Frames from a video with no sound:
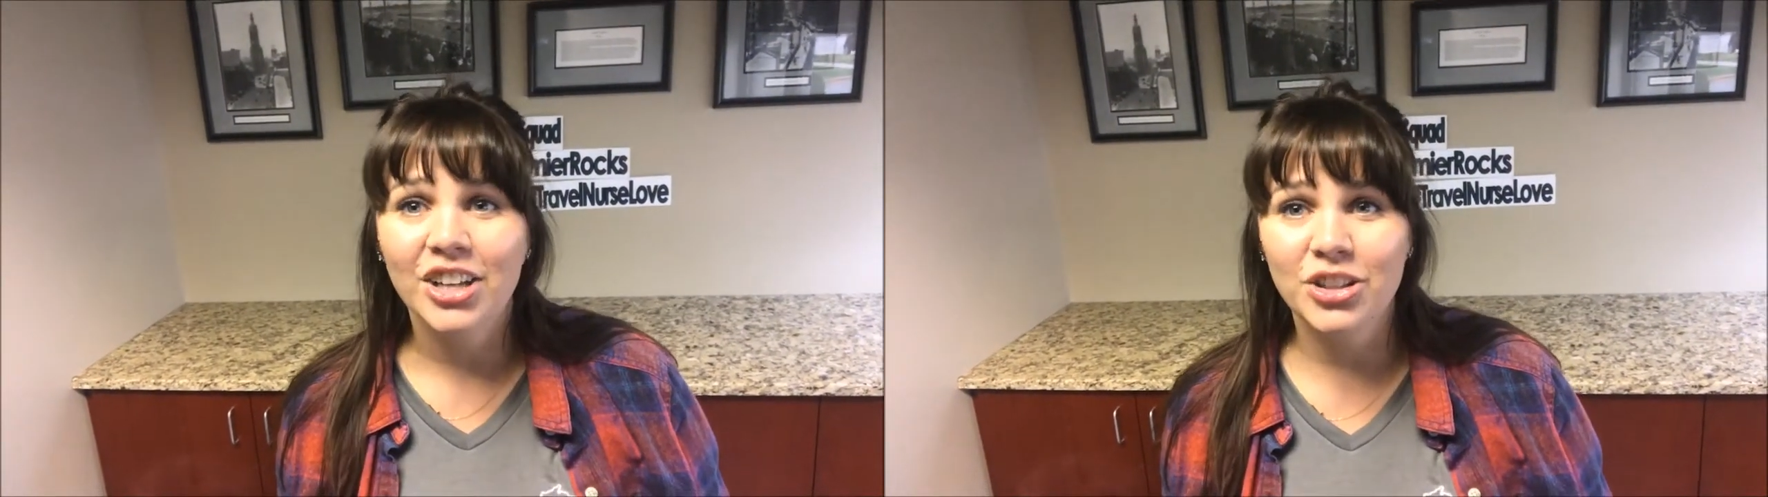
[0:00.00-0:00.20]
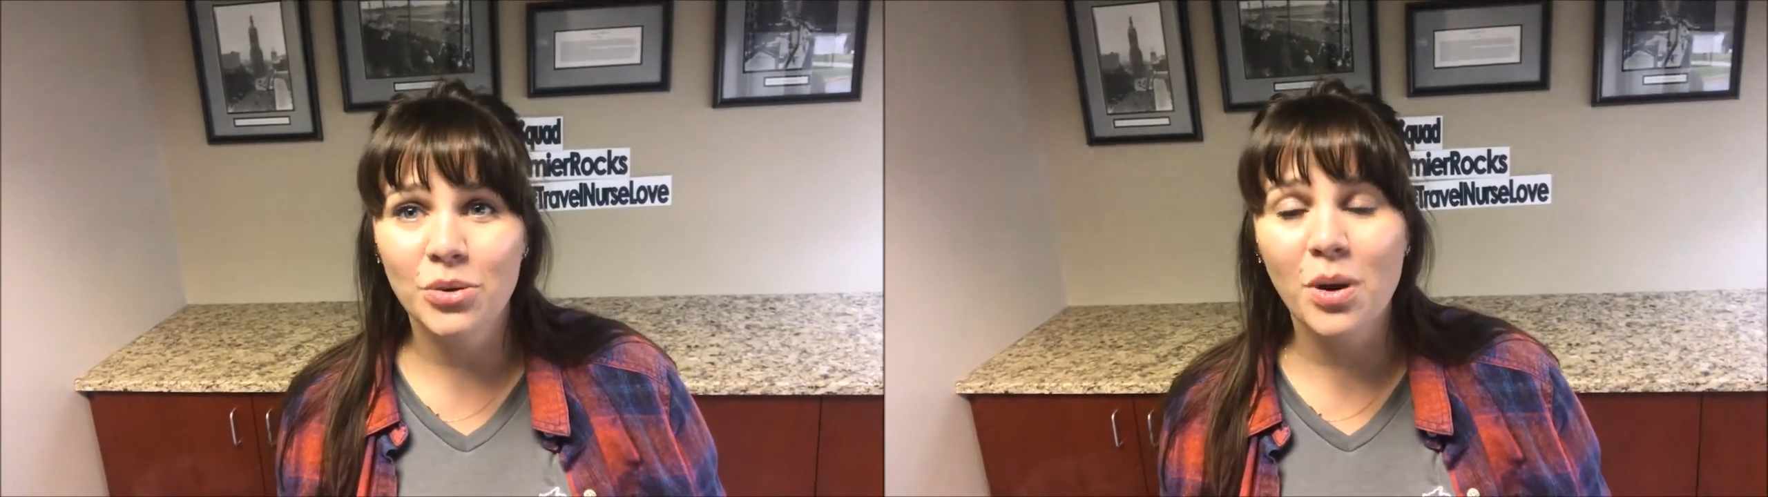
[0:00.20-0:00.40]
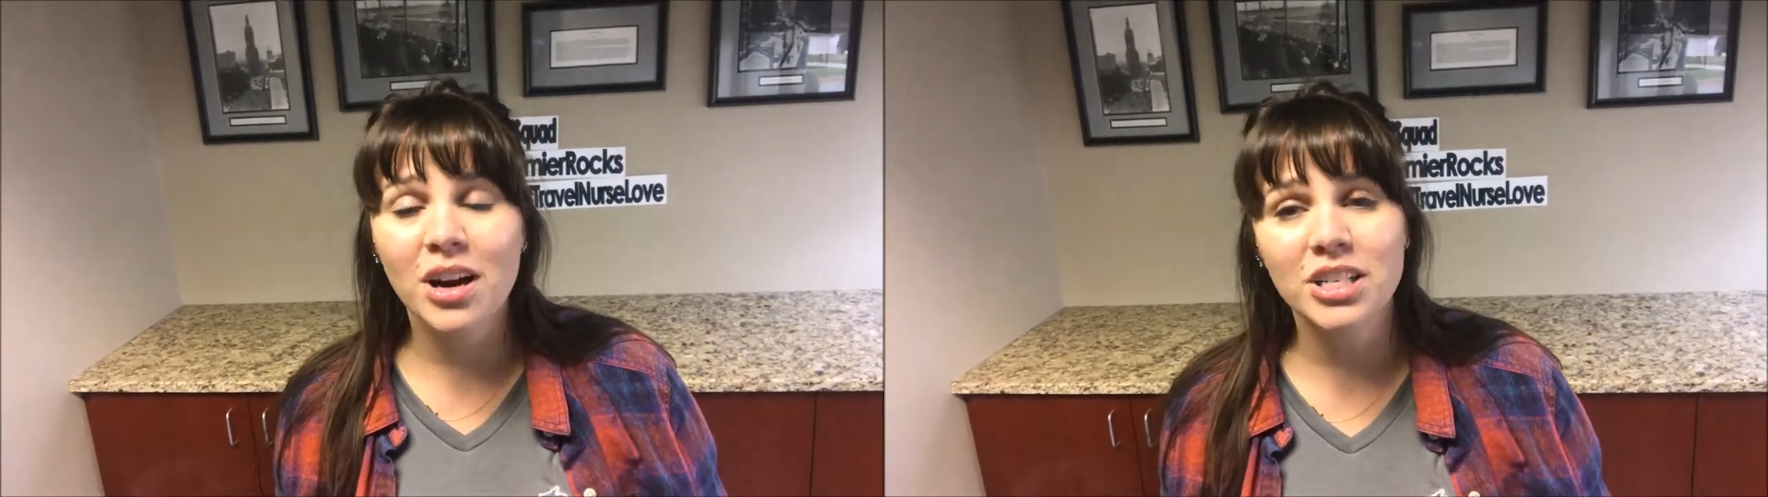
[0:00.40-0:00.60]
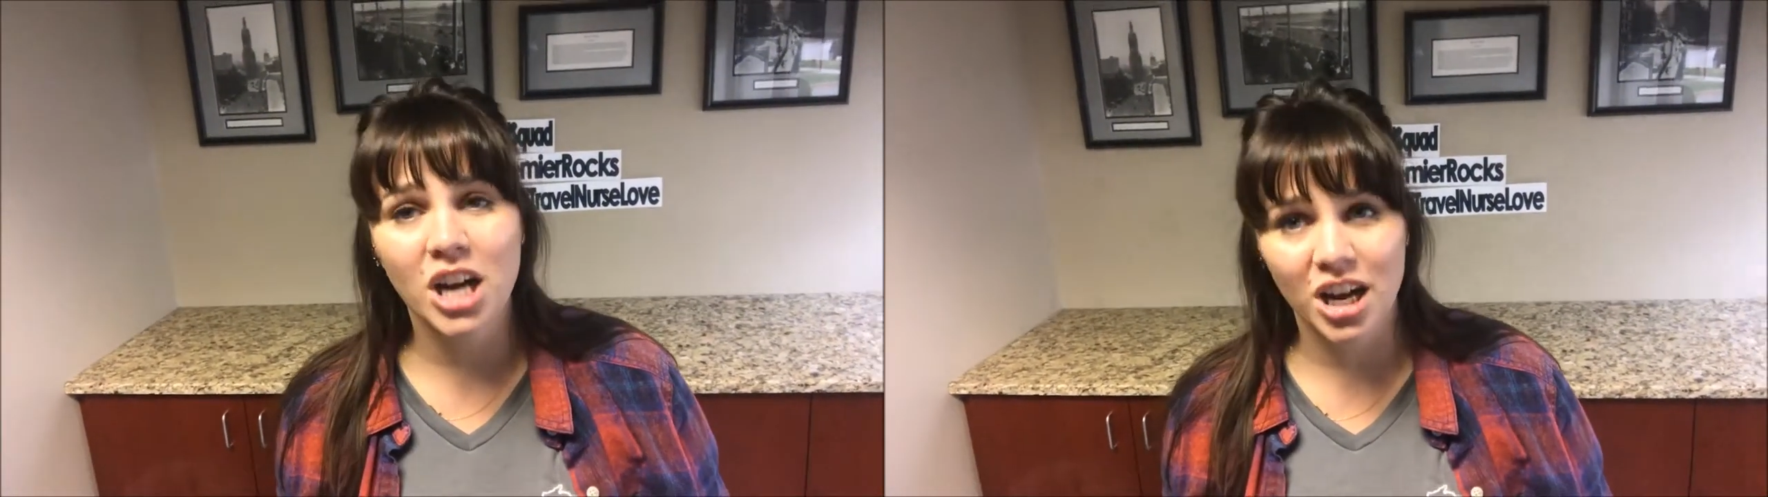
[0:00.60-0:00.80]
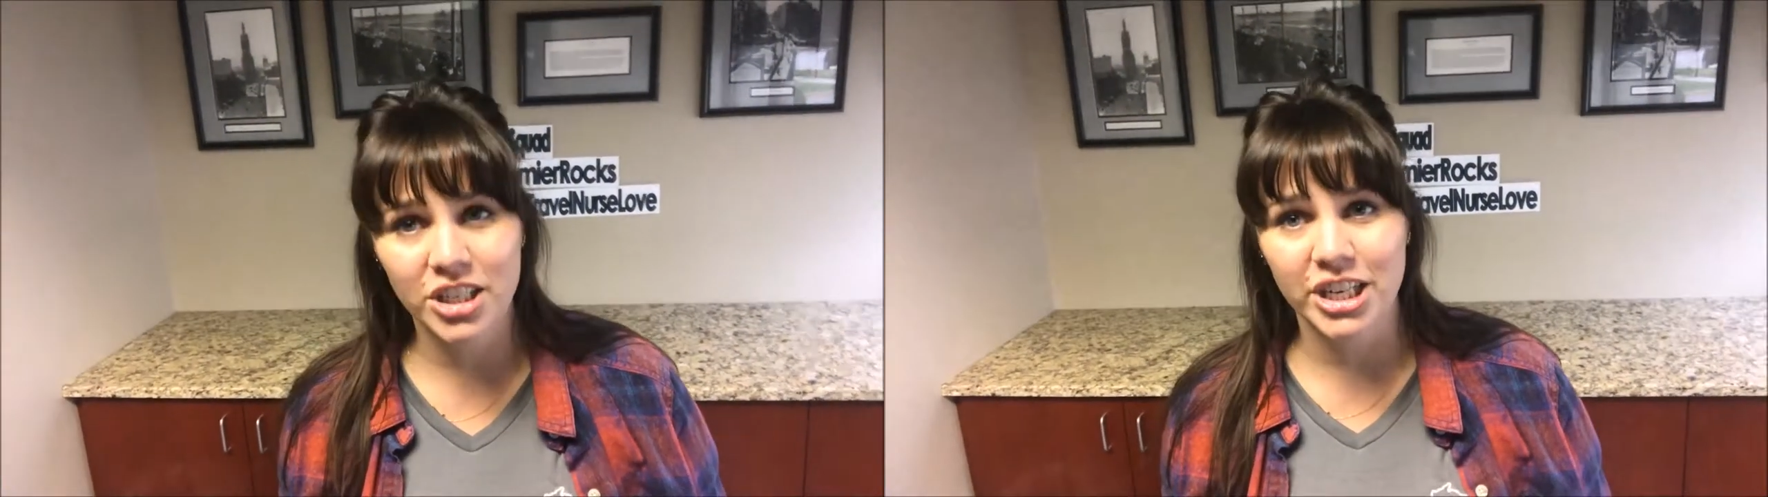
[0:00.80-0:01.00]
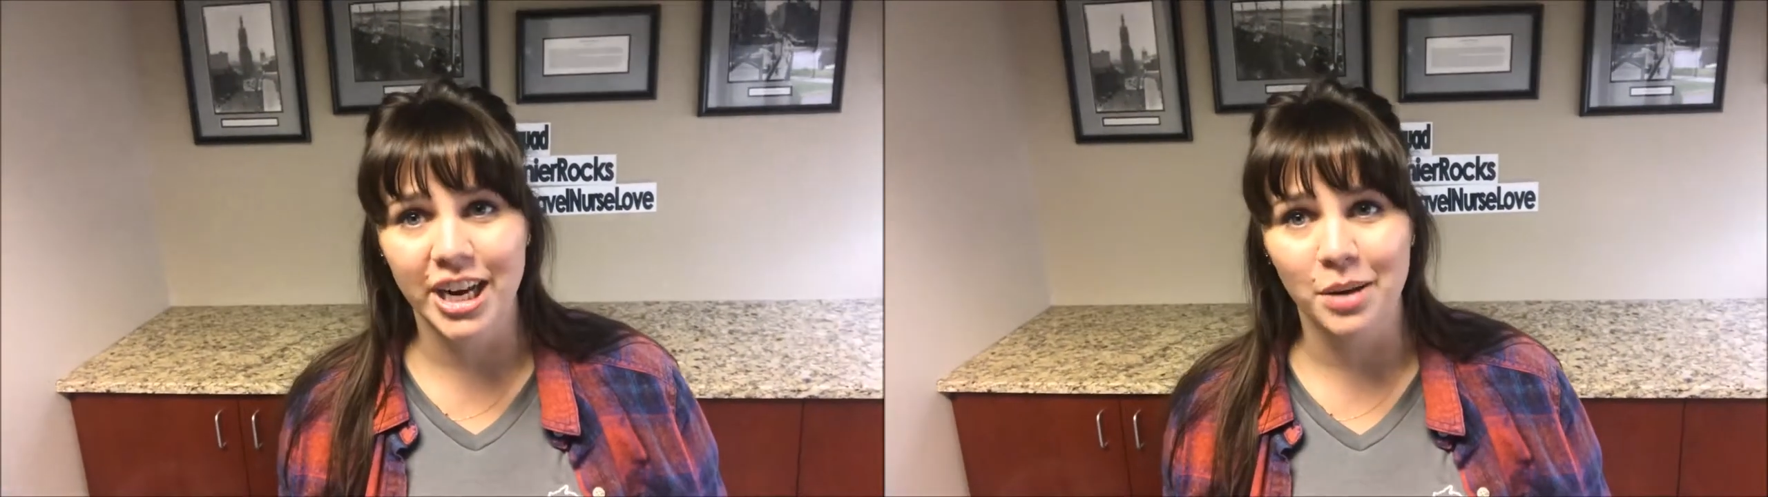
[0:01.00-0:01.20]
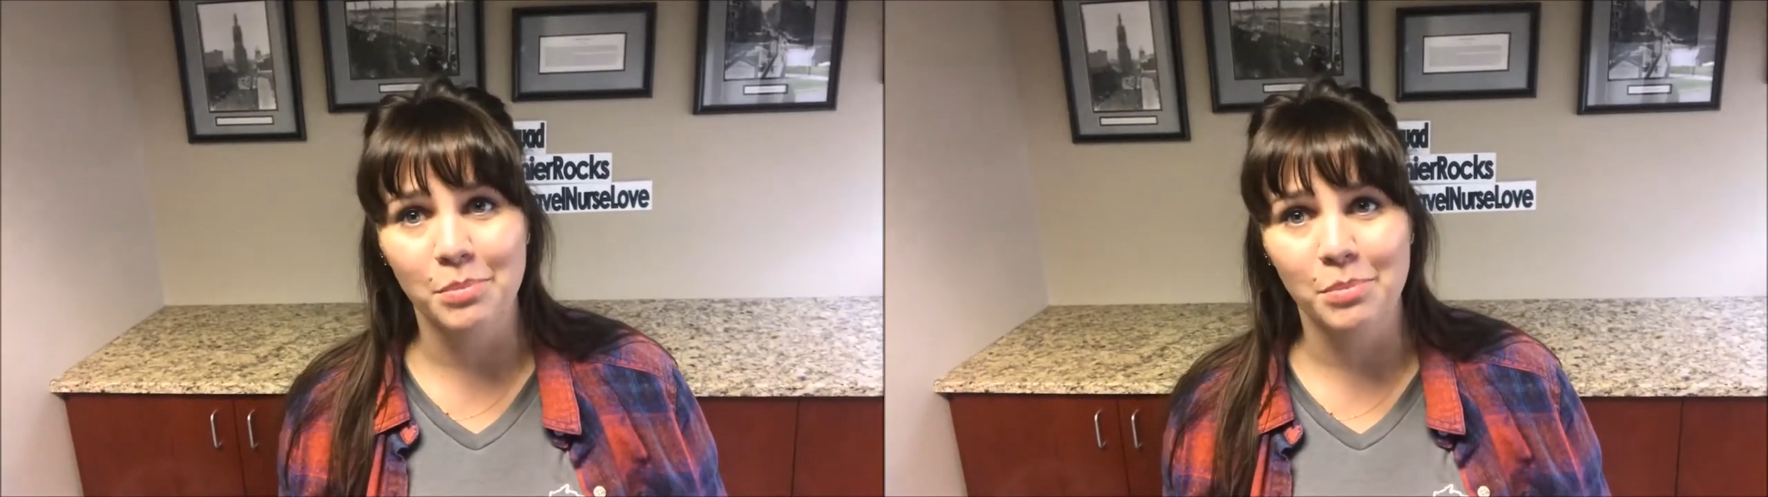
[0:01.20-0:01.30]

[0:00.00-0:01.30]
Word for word: you are touching